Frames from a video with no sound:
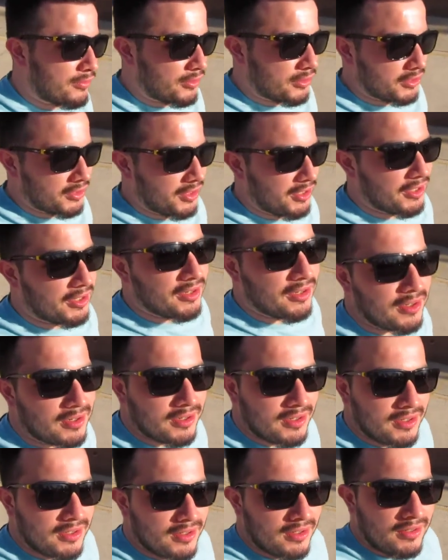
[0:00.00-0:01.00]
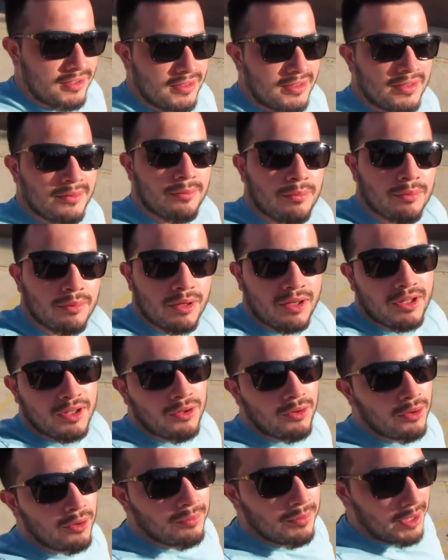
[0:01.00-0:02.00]
for sure. Really
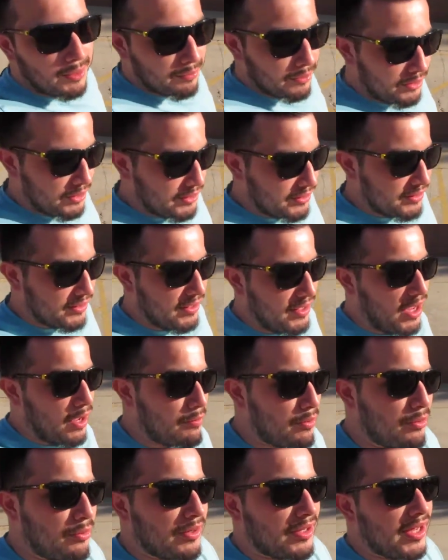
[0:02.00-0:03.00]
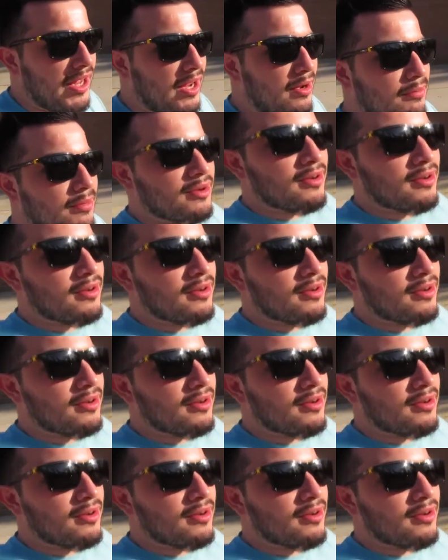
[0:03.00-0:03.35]
cool memories. Happy we came